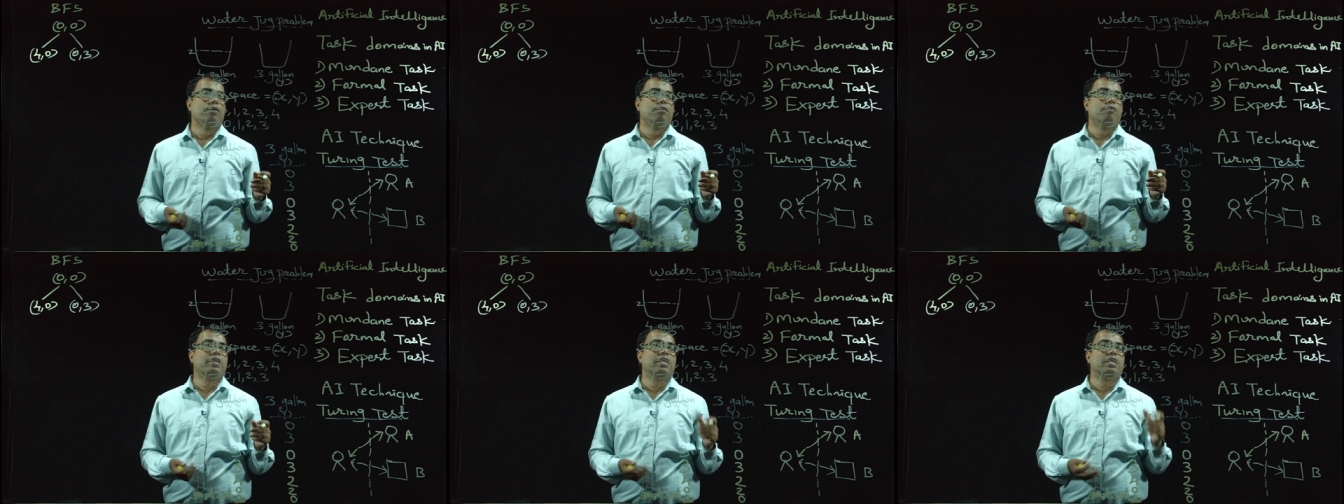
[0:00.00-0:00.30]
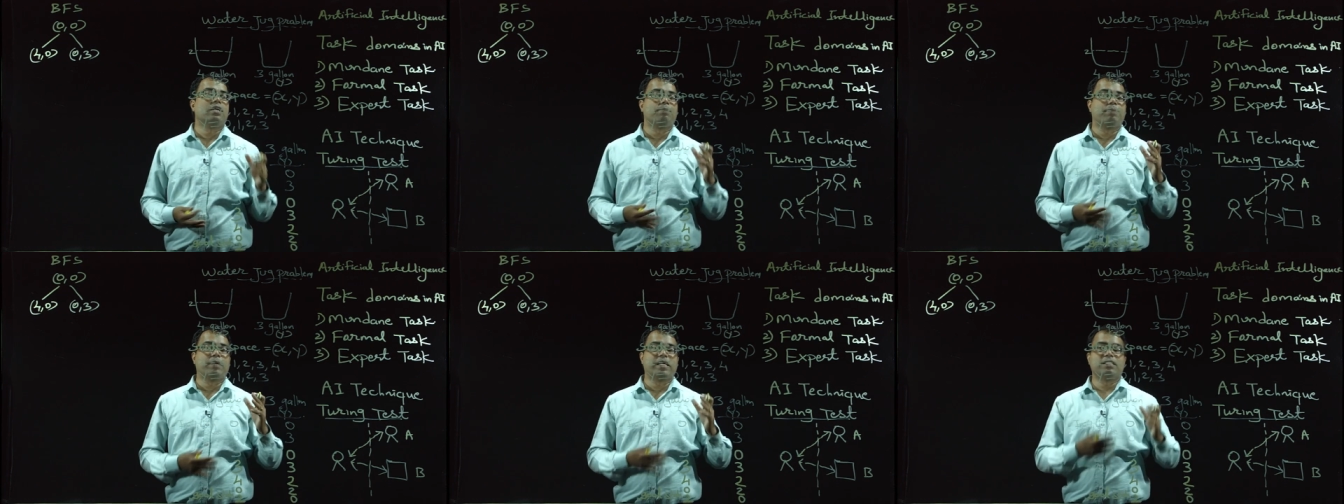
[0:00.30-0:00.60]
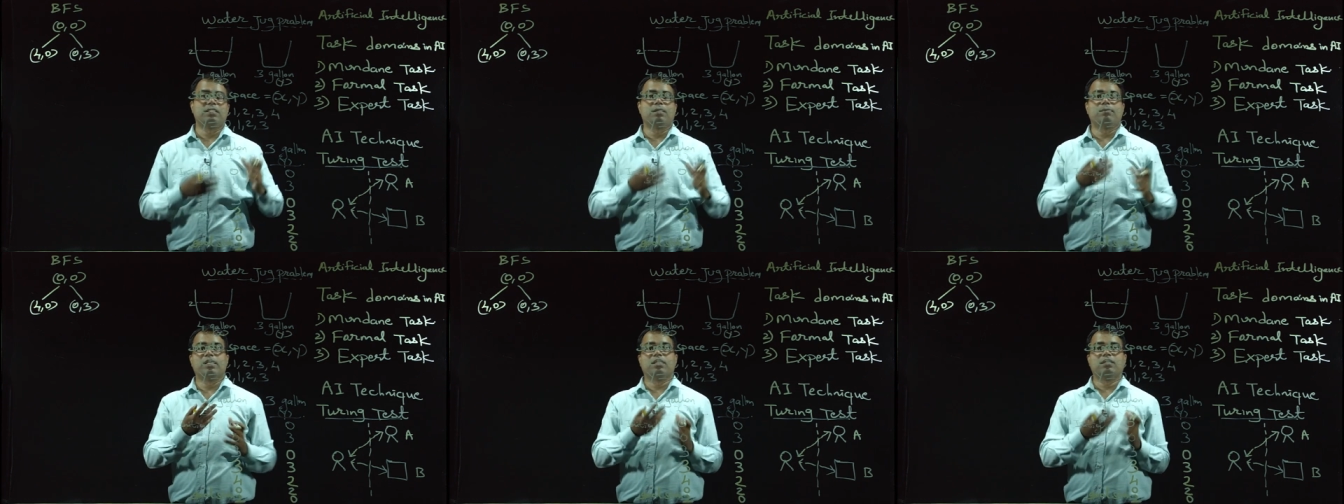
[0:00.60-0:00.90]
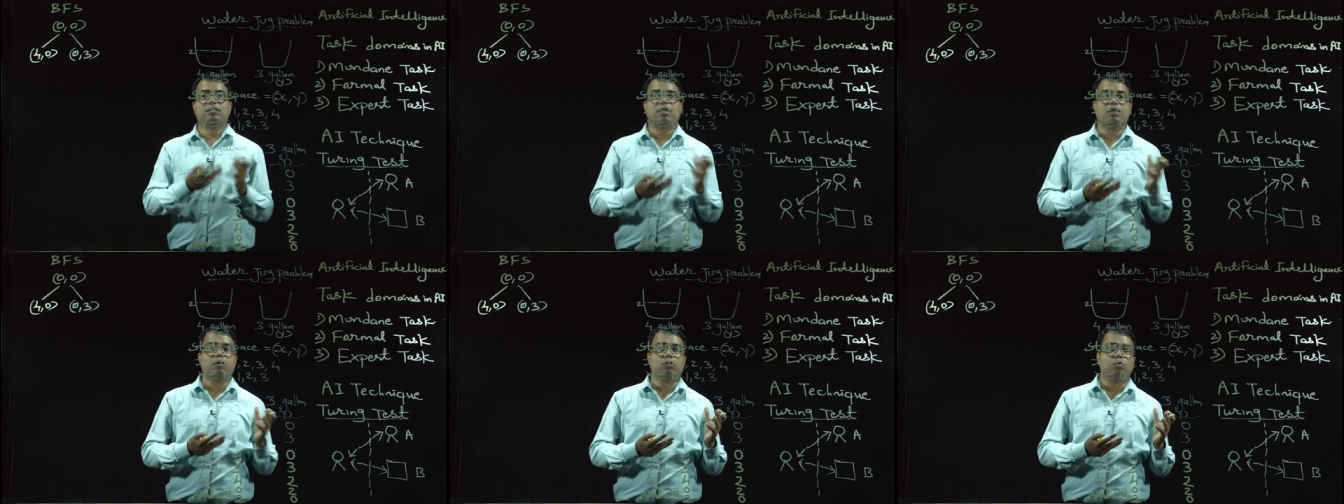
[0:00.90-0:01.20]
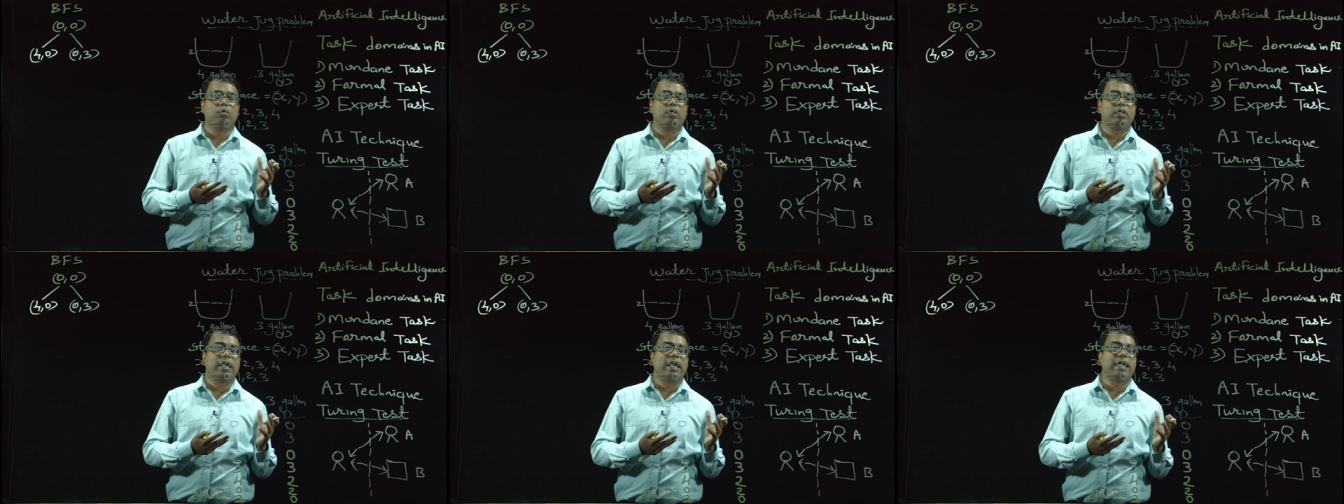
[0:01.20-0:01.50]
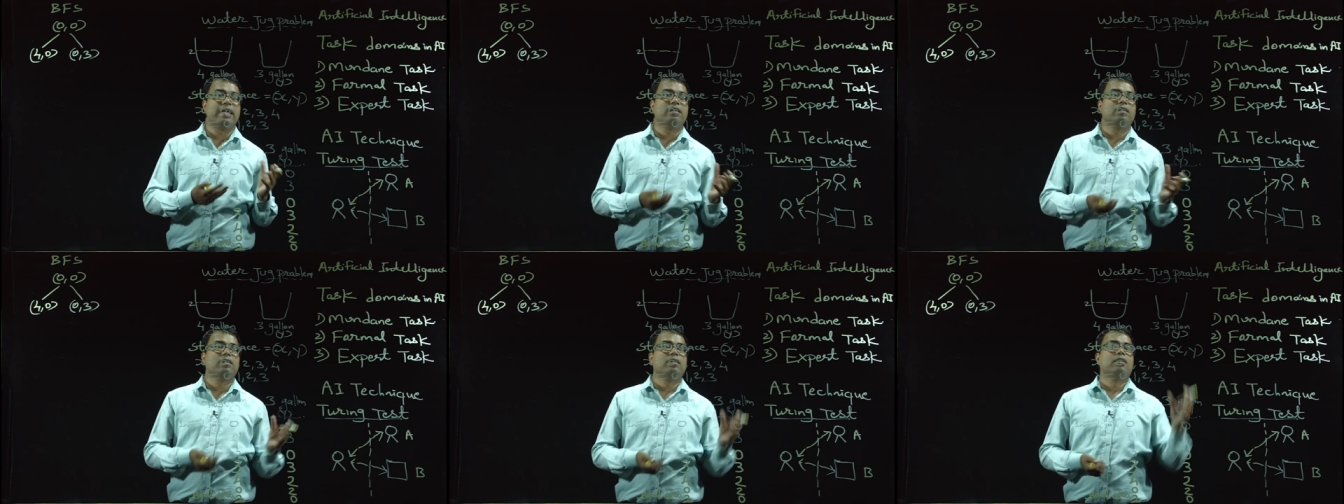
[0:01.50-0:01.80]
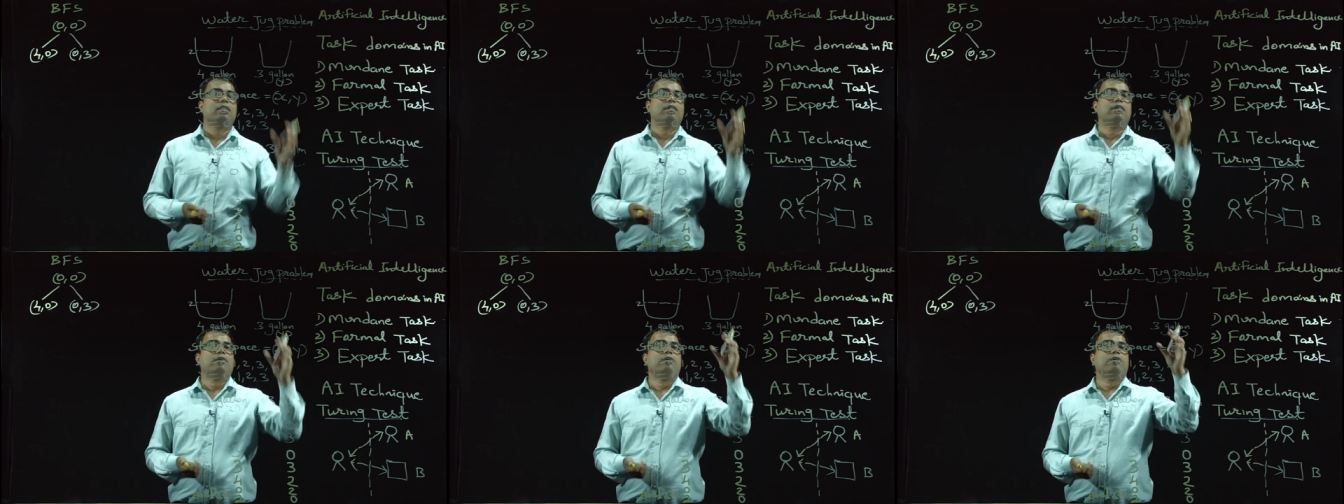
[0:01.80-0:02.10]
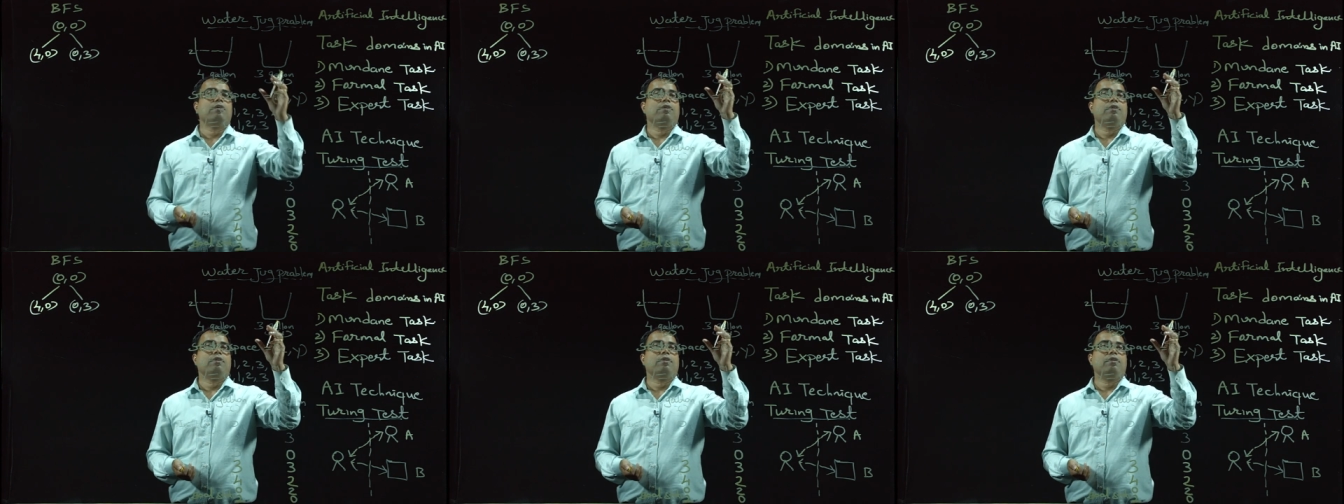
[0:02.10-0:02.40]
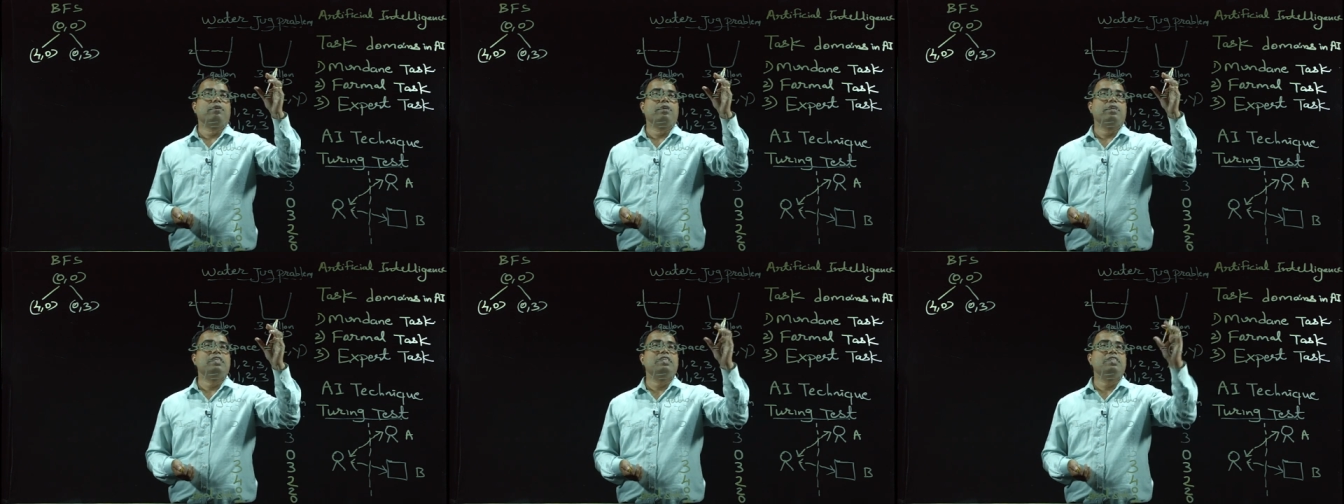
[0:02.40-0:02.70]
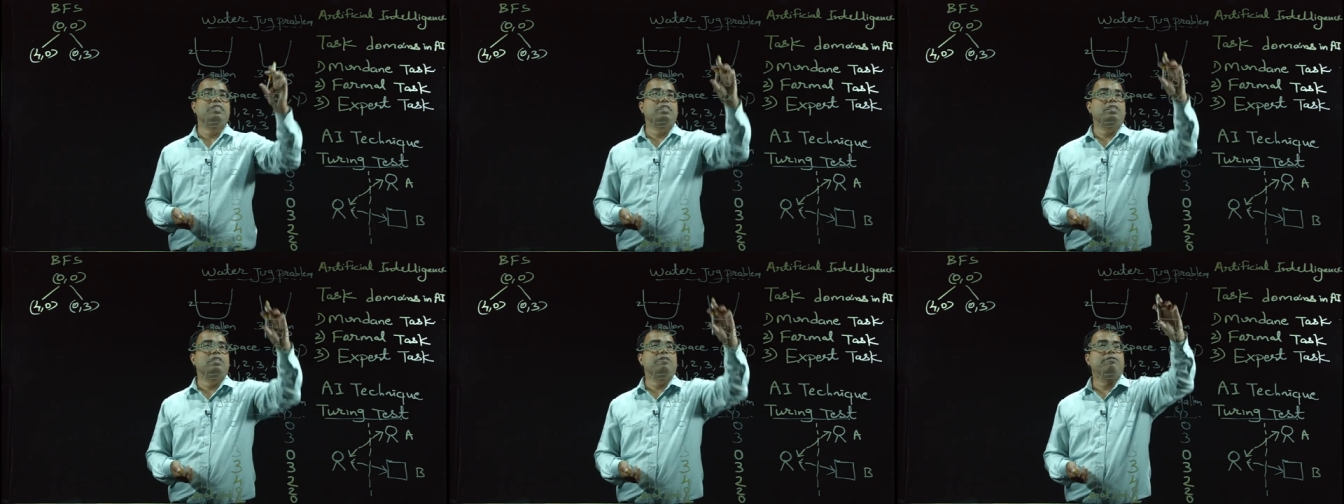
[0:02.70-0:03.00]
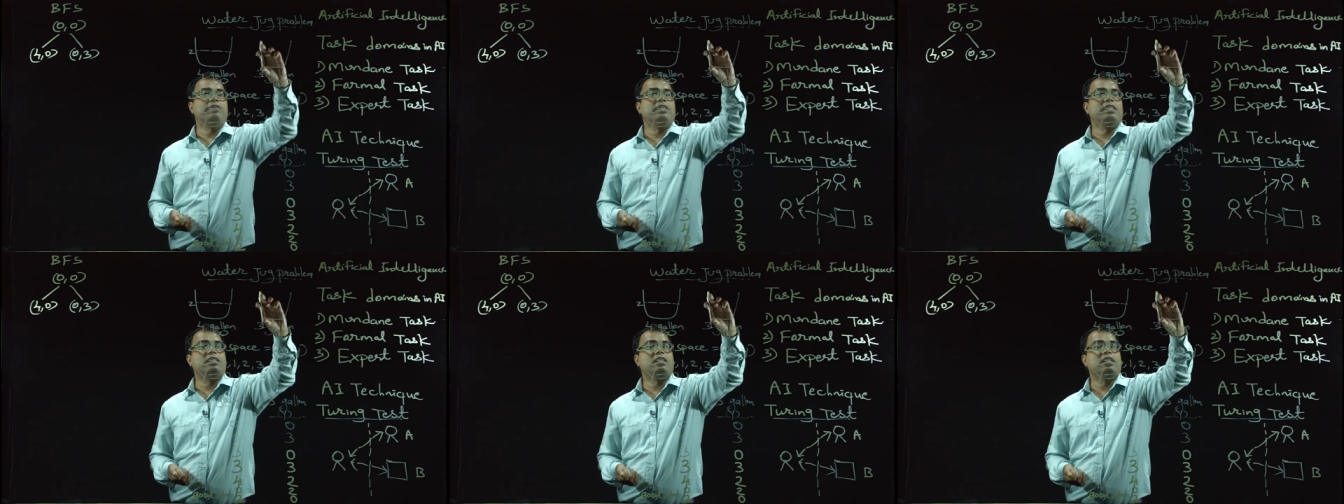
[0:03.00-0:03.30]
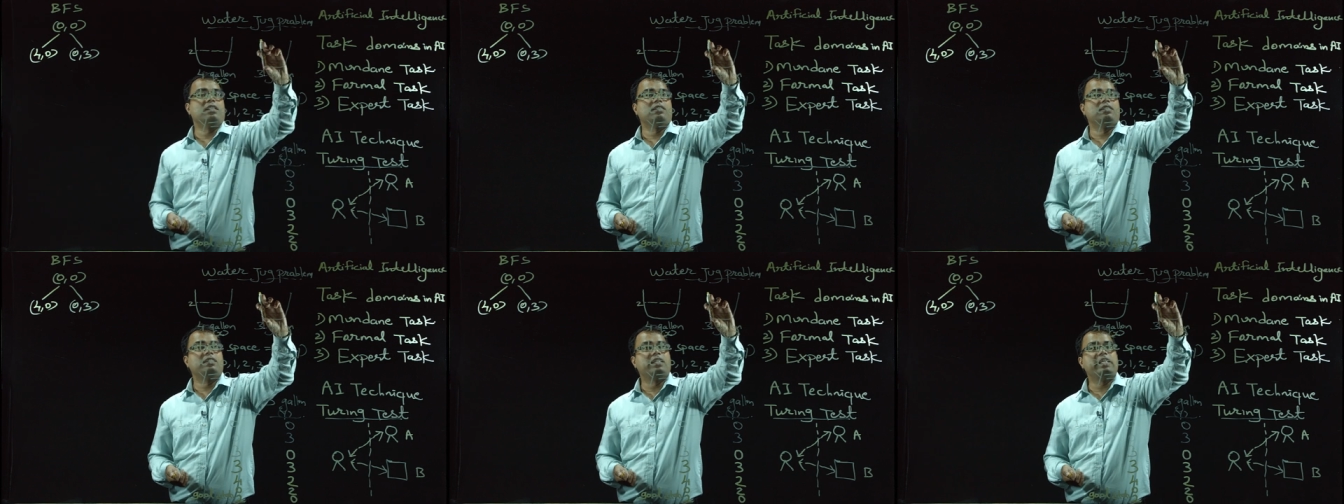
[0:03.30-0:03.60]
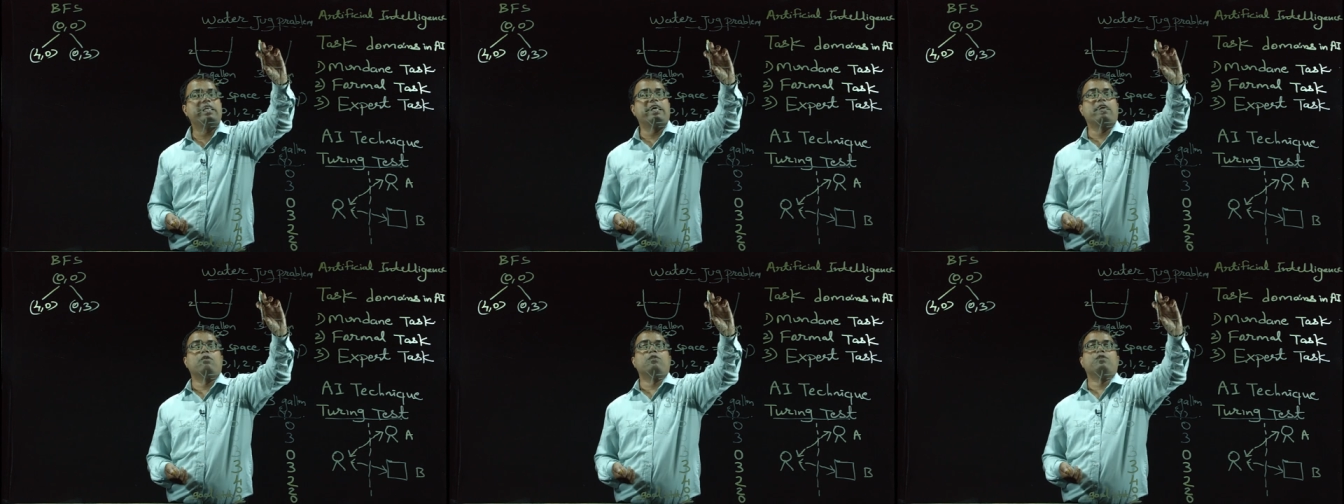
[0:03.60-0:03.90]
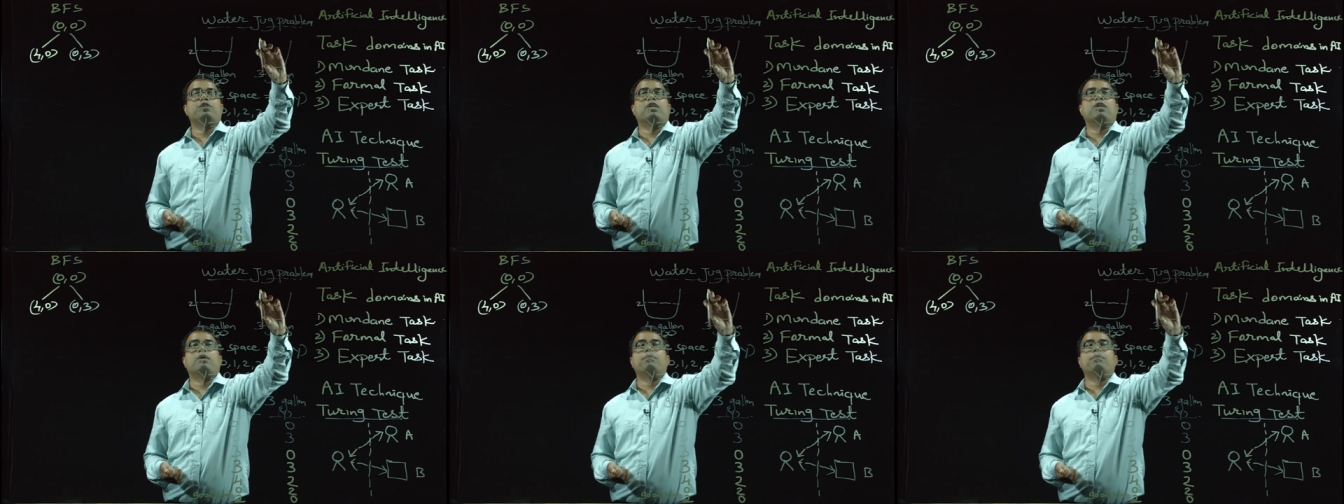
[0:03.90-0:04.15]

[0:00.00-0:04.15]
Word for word: we can apply some another rule and initially fill the 3 gallon jug